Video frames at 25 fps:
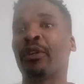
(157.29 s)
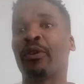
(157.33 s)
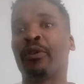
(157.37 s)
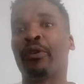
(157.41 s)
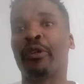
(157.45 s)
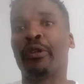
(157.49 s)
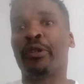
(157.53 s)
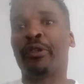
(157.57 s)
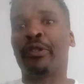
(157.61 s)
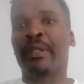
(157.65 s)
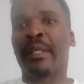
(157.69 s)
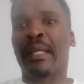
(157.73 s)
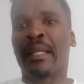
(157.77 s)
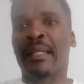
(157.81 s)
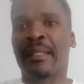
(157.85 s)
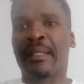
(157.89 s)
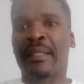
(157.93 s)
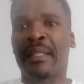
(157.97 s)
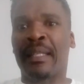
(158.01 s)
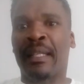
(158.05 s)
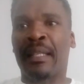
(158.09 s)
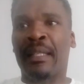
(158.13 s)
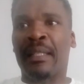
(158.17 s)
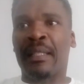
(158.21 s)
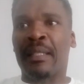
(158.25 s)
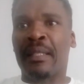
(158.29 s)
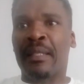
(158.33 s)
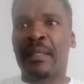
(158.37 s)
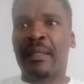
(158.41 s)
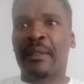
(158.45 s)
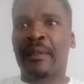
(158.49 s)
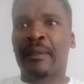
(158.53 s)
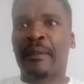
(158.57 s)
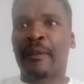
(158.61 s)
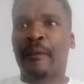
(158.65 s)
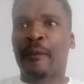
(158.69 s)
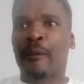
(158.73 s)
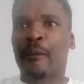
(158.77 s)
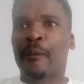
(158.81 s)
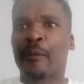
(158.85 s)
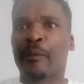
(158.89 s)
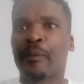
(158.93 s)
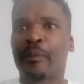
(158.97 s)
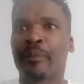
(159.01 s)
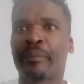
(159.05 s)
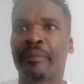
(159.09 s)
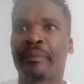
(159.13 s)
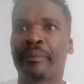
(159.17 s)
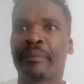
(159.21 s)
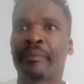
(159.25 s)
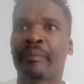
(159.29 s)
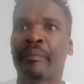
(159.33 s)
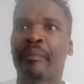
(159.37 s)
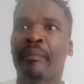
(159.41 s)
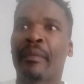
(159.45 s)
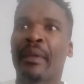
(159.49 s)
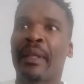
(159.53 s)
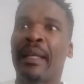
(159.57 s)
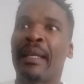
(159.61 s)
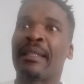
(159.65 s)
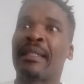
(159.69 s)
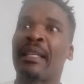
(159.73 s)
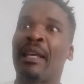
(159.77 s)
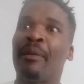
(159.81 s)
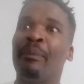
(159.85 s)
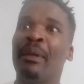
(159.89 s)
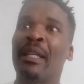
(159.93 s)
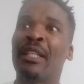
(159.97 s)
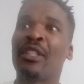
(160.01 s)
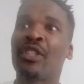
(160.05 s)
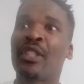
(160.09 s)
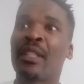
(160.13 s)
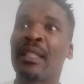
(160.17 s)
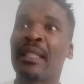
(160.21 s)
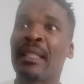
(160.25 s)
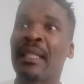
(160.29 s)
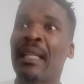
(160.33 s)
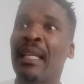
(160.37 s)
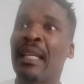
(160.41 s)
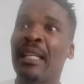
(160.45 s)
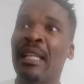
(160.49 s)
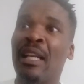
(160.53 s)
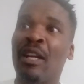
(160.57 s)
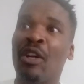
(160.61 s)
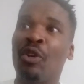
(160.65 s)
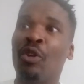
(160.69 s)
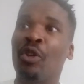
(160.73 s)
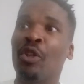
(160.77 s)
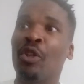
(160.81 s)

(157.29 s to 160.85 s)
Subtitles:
the colonial settlers. As I mentioned earlier